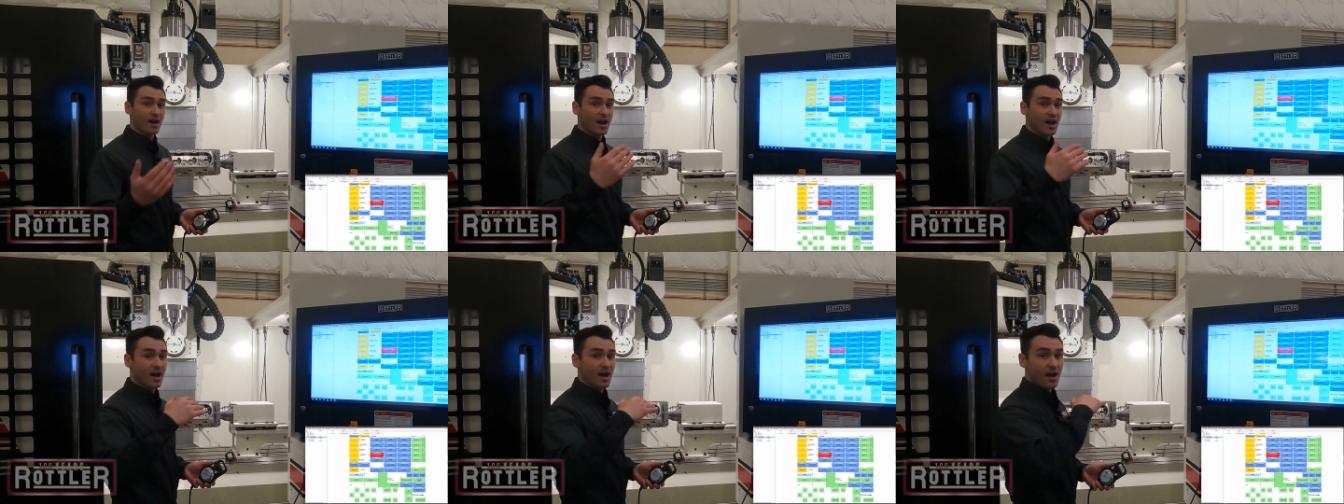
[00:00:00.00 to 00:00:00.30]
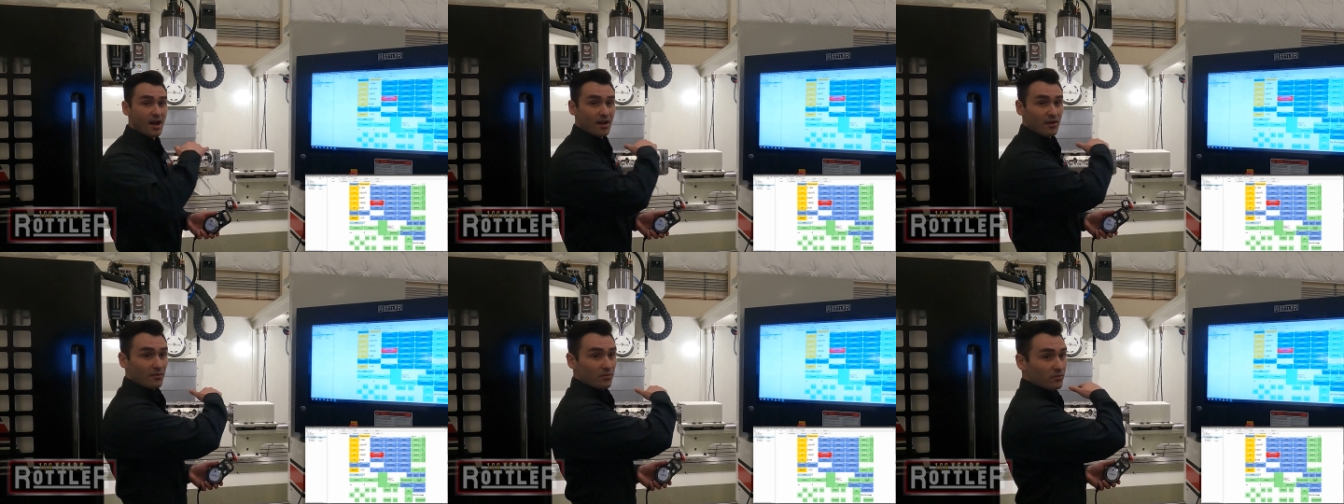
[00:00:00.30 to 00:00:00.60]

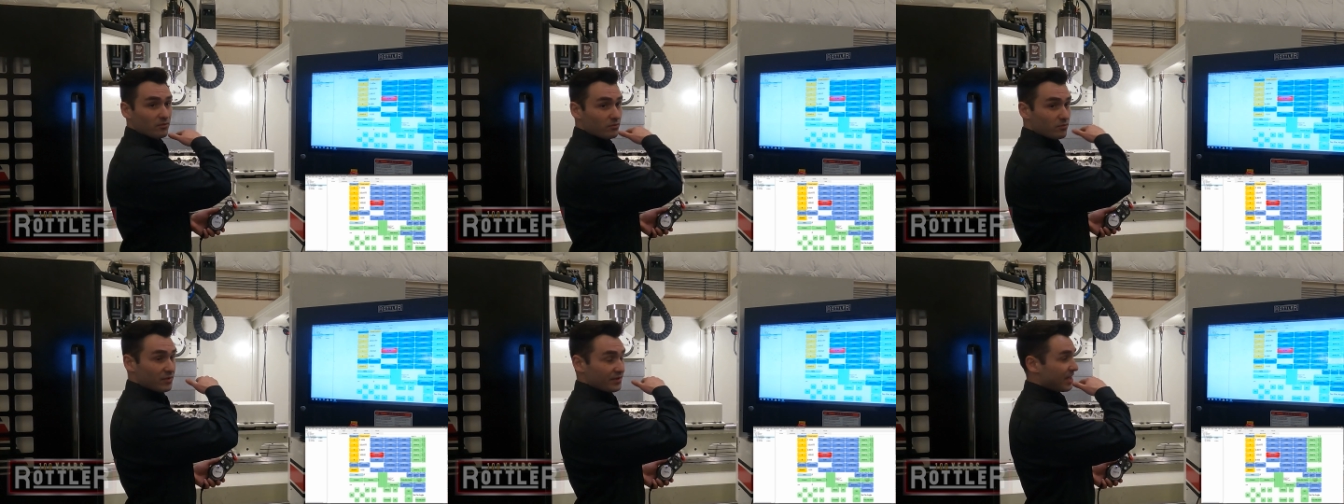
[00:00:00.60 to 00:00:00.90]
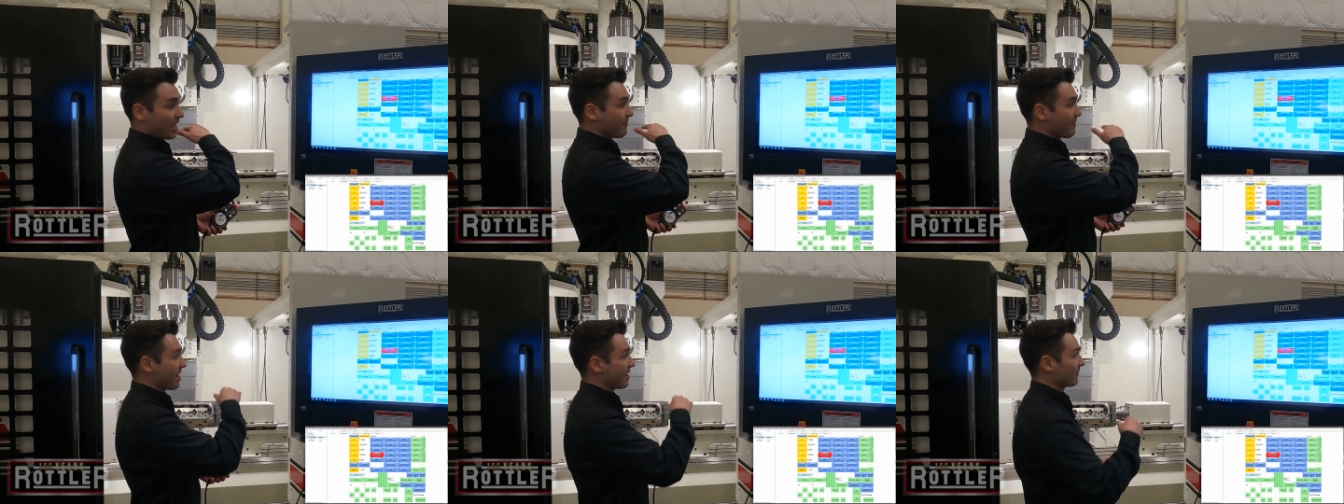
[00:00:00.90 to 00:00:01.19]
uh, with
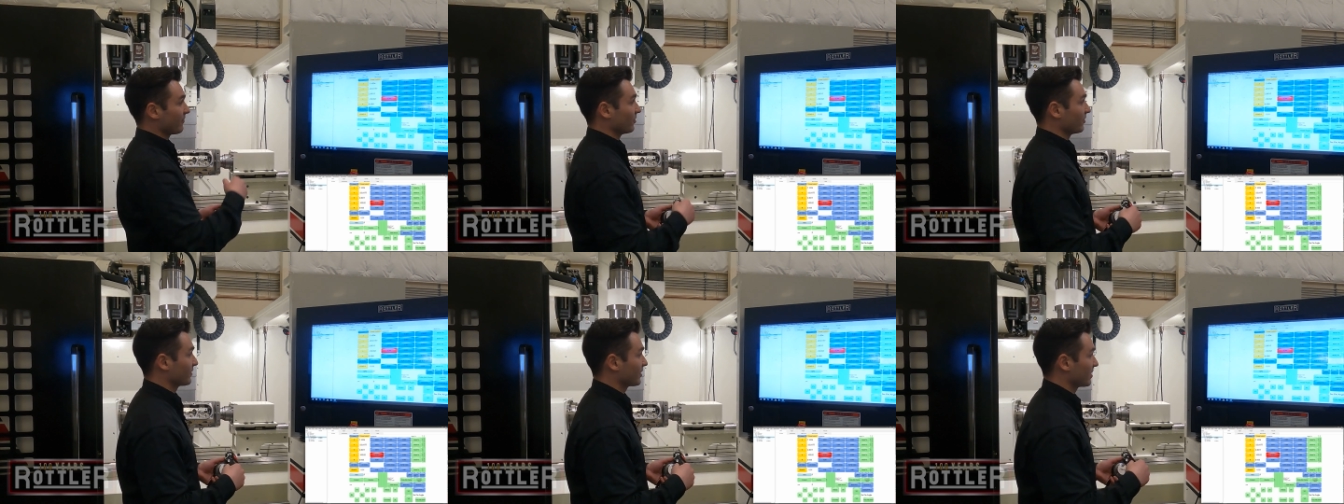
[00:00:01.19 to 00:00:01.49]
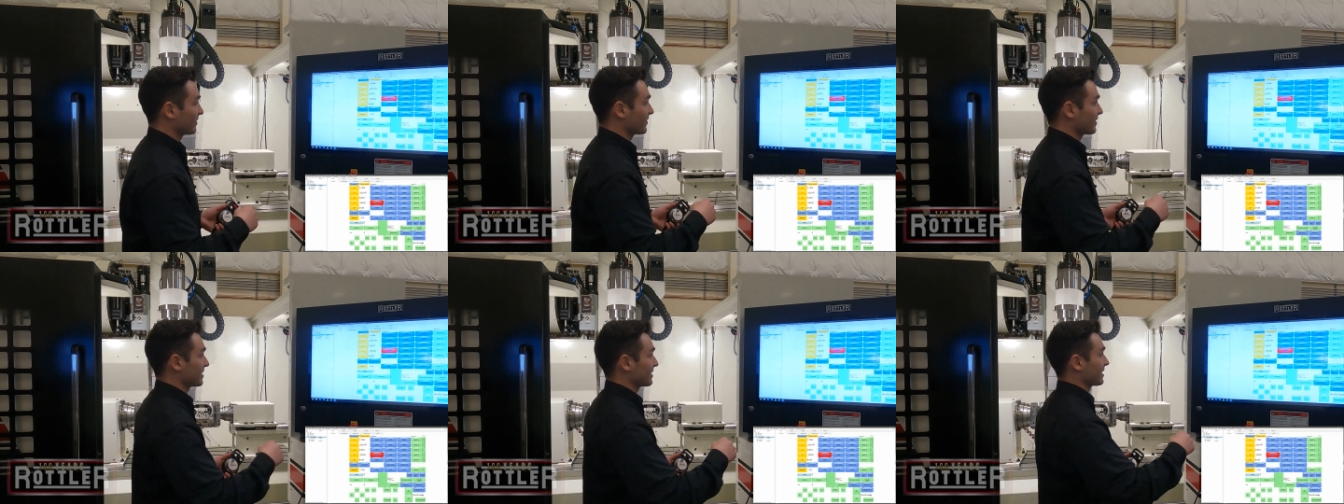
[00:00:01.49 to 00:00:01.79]
that manifold
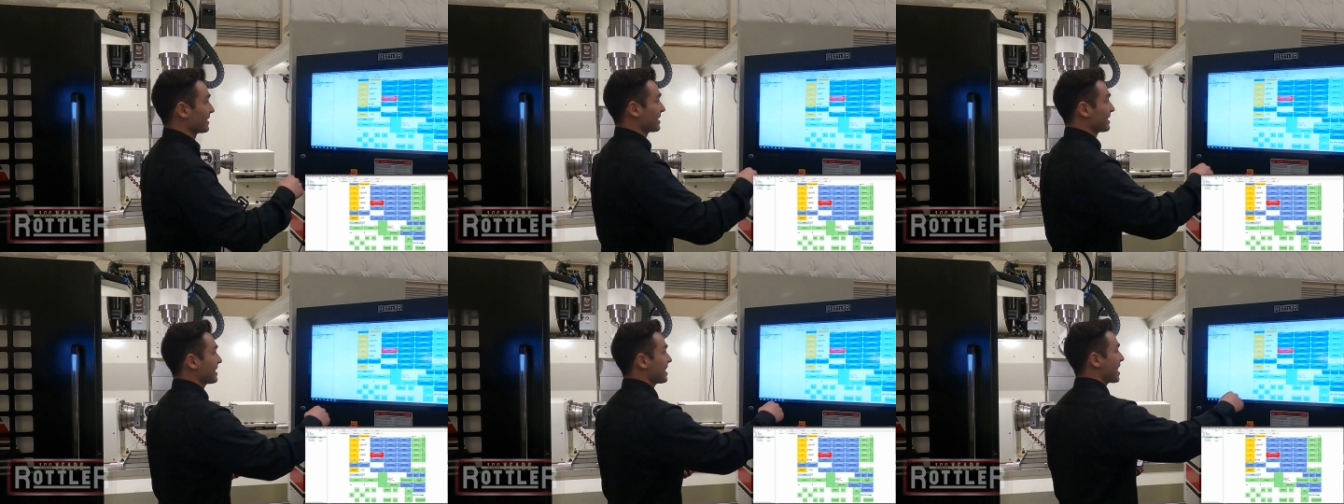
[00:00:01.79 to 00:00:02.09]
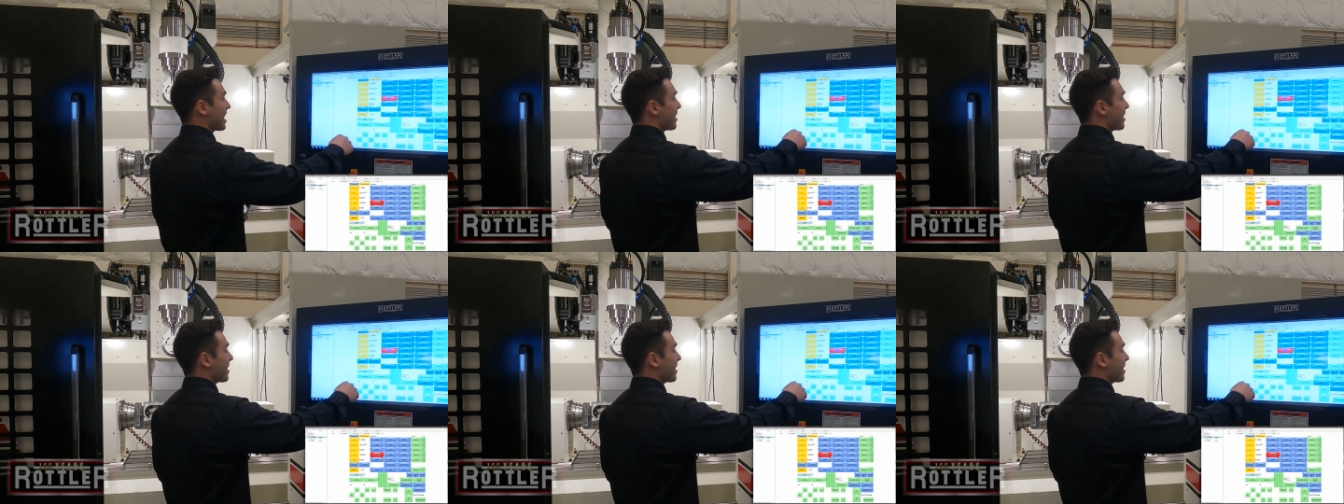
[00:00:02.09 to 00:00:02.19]
surface sticking